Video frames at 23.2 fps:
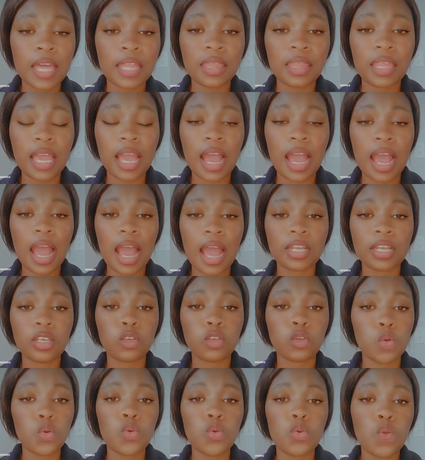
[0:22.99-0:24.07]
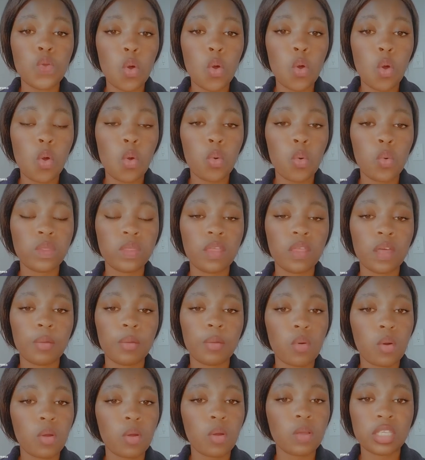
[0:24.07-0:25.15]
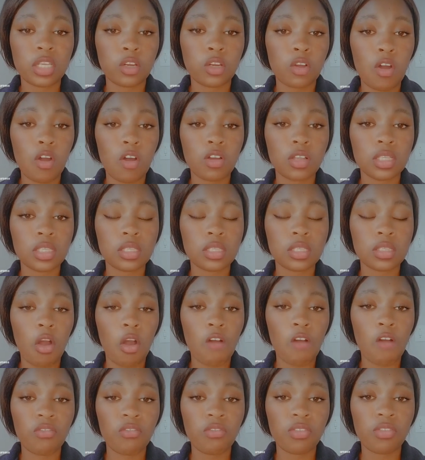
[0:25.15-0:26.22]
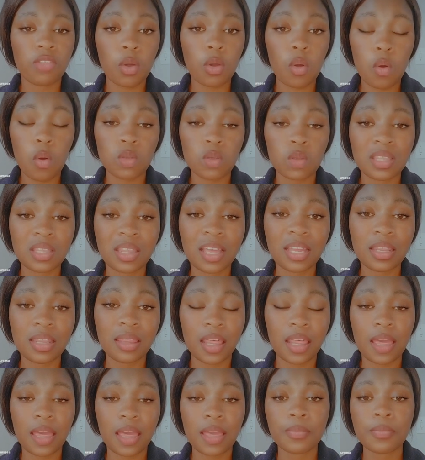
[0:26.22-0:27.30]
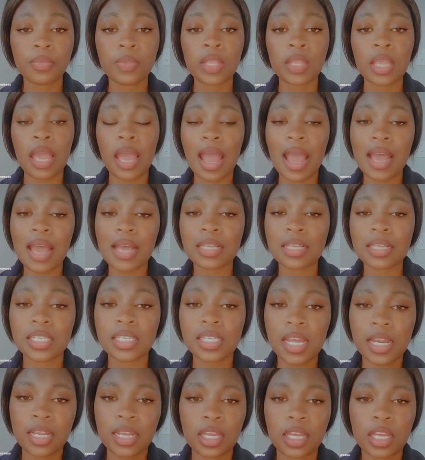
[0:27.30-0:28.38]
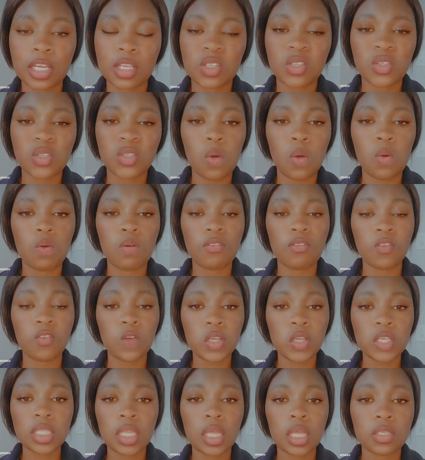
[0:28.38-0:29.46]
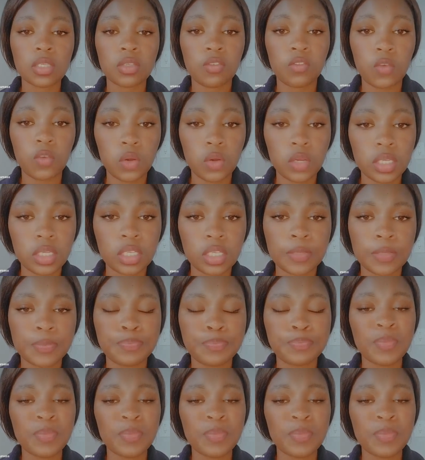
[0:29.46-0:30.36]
They don't know the pros and cons of the course that they are studying. So first things first,